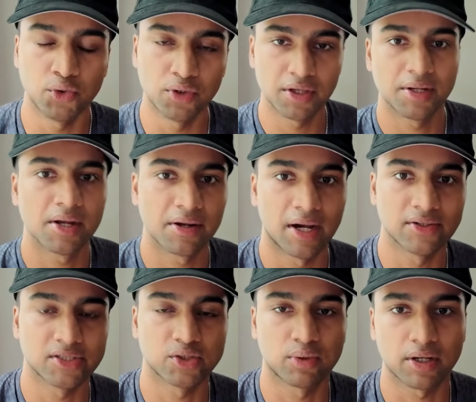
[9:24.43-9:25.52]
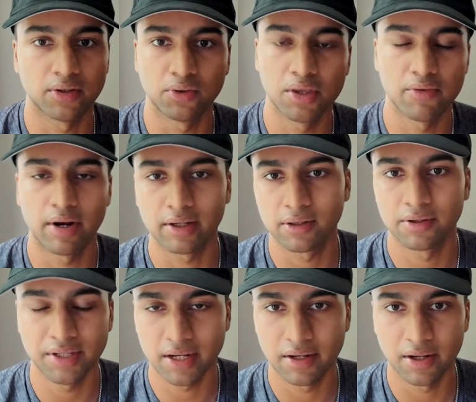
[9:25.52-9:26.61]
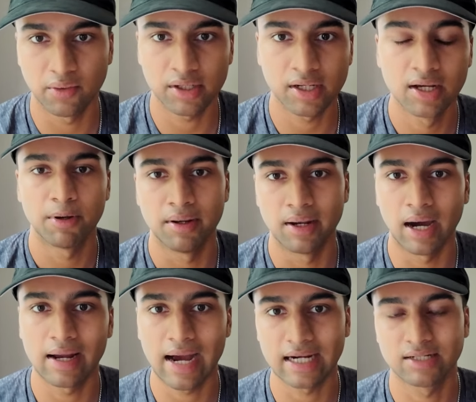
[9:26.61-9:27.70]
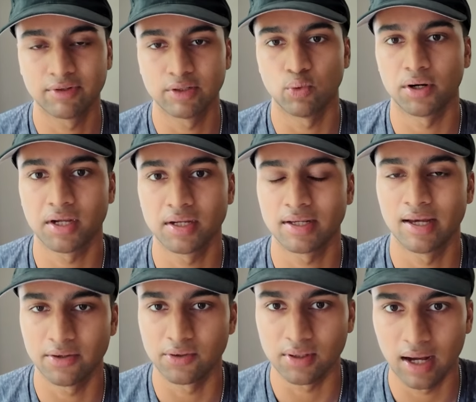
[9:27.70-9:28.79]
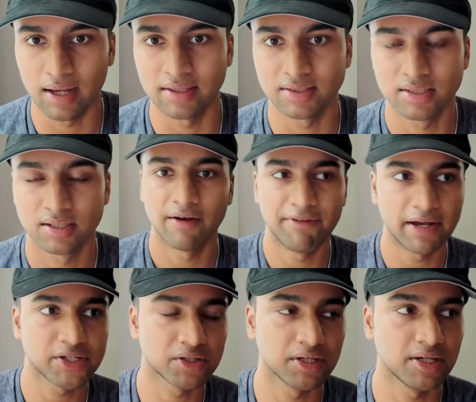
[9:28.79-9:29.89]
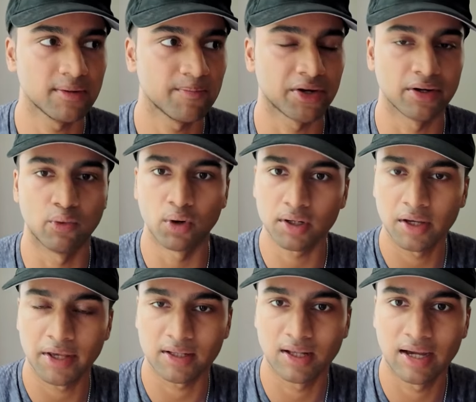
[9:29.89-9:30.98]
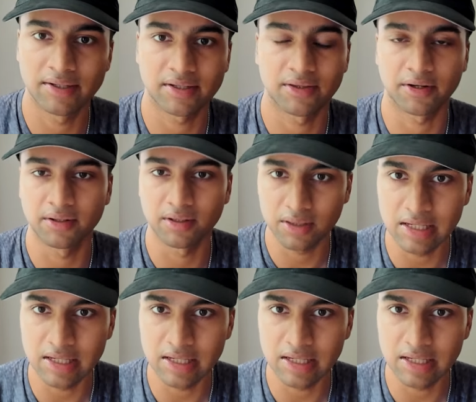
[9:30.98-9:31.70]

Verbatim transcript: doing the data analysis work and doing the regular day-to-day work, but not actively working to get new clients? Eventually you're going to work on that client. They're going to